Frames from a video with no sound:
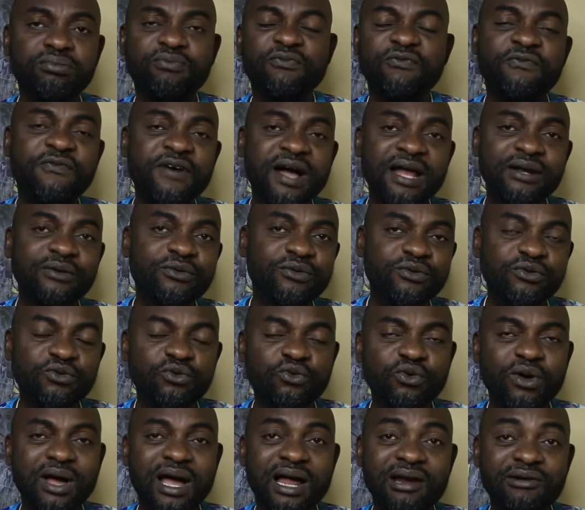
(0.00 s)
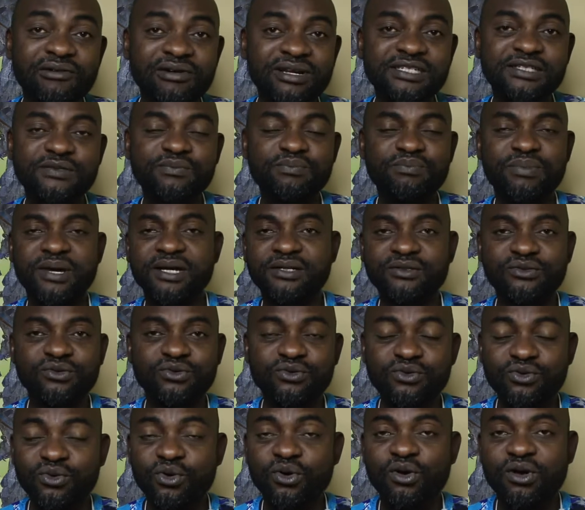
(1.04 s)
value you and respect you
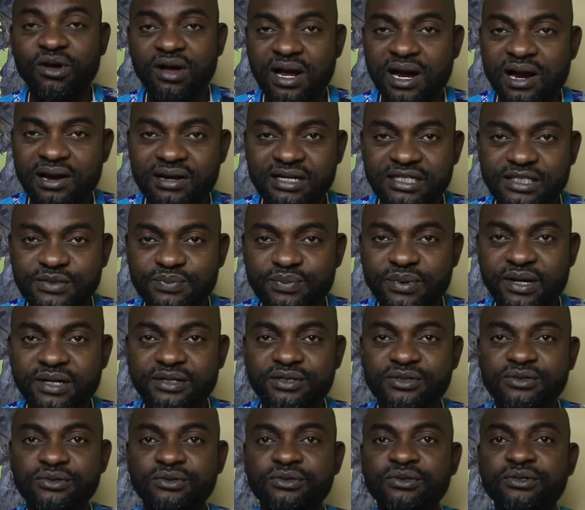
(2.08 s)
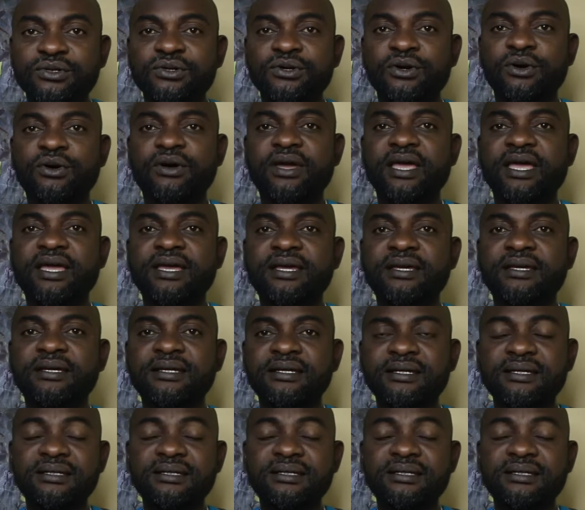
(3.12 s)
no longer respect you, okay?